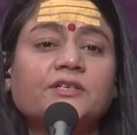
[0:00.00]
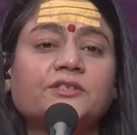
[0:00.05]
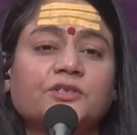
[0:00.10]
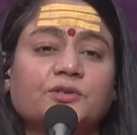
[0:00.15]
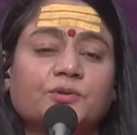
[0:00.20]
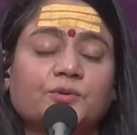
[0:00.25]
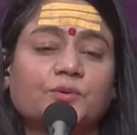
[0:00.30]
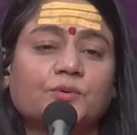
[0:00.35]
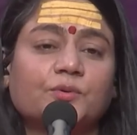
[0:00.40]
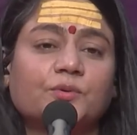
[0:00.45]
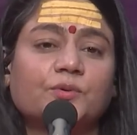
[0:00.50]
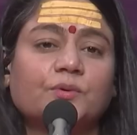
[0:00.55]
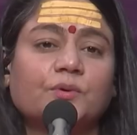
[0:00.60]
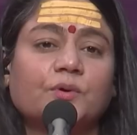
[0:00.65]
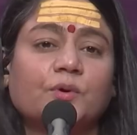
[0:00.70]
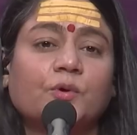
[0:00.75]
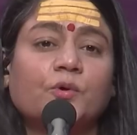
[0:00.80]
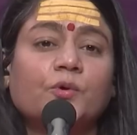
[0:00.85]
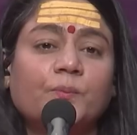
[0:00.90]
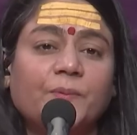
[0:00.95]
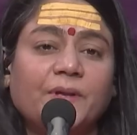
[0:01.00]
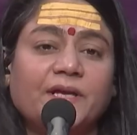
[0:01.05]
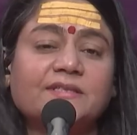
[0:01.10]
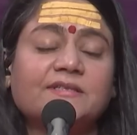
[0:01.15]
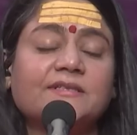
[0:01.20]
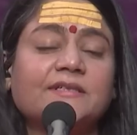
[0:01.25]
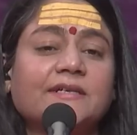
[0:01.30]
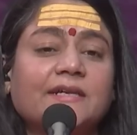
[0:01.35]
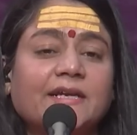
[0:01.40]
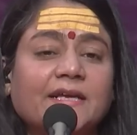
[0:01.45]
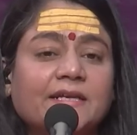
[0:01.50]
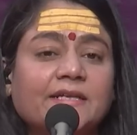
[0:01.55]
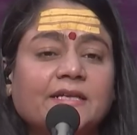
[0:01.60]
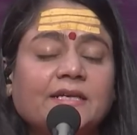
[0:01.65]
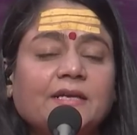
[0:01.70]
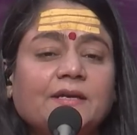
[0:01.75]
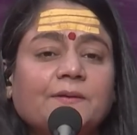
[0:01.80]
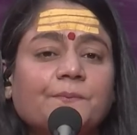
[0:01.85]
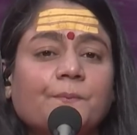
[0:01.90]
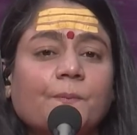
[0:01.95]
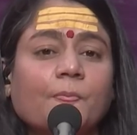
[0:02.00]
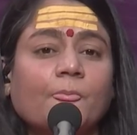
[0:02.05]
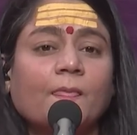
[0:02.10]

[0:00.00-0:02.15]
you, O blessed lady.